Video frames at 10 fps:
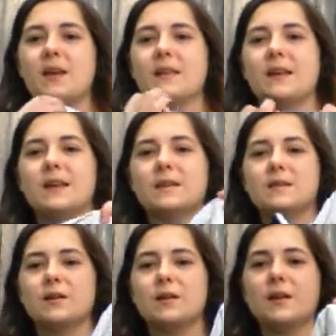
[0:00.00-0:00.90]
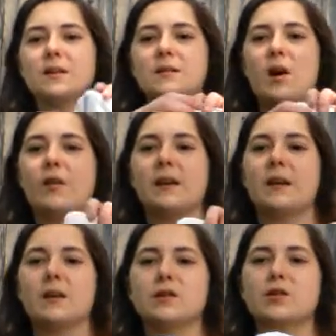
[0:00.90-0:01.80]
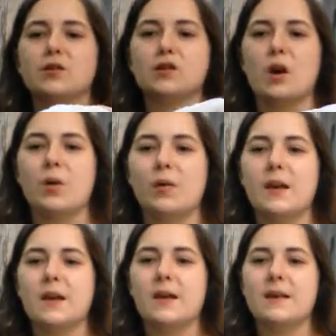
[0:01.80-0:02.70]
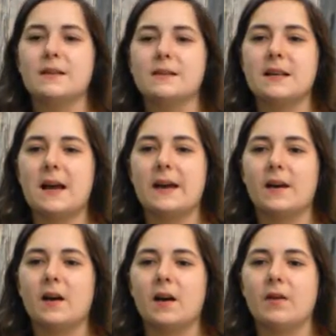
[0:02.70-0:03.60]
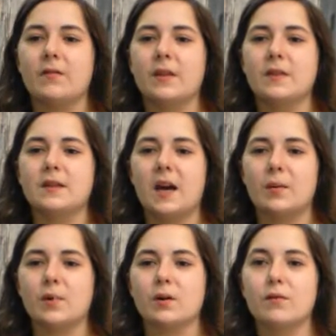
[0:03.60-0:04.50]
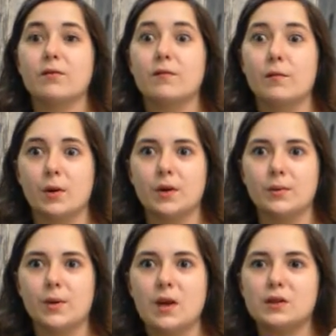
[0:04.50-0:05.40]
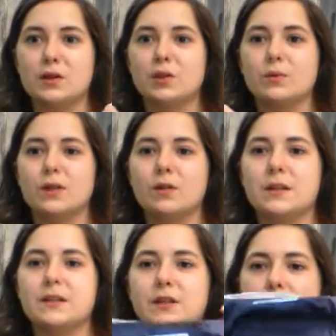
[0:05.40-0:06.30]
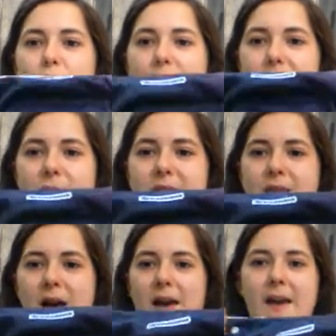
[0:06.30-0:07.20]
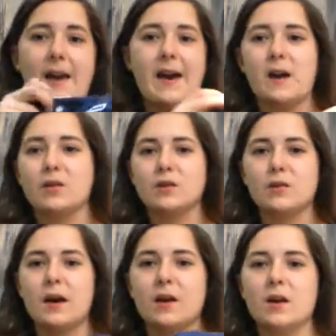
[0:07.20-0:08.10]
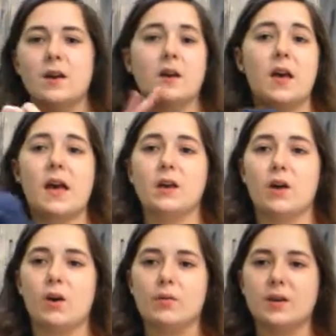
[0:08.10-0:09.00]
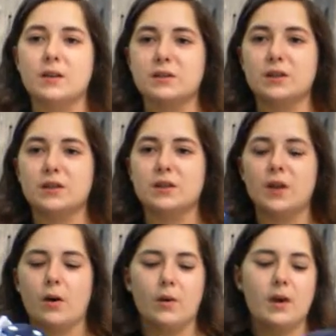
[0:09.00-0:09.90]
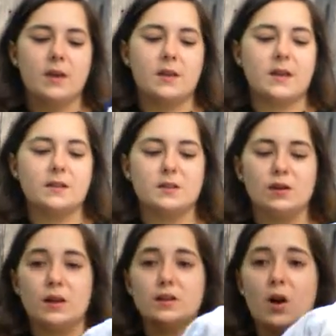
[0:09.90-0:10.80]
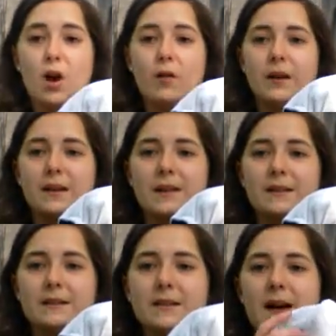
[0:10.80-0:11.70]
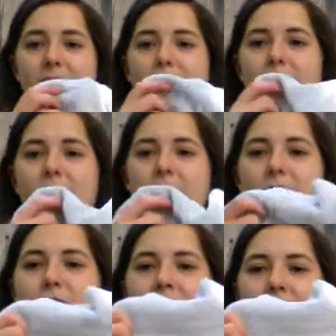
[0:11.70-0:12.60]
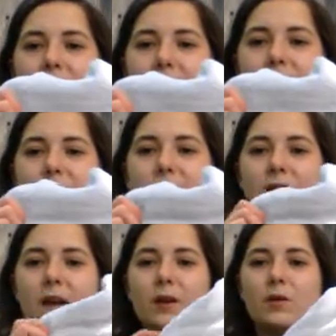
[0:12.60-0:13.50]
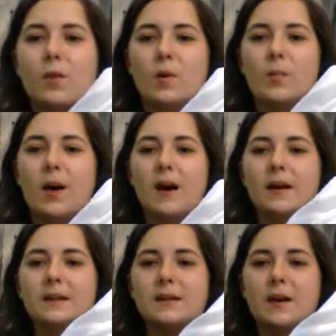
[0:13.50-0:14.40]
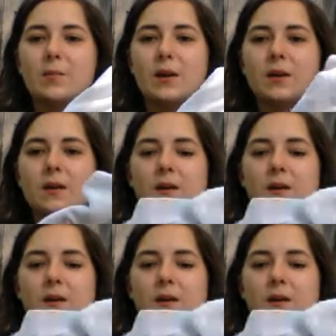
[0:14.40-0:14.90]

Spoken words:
the insert is already sewn inside of the diaper for you. So you literally just grab this guy out of the dryer and go. He's good to go. The insert is already inside of here. And look, it looks just like a normal pocket diaper,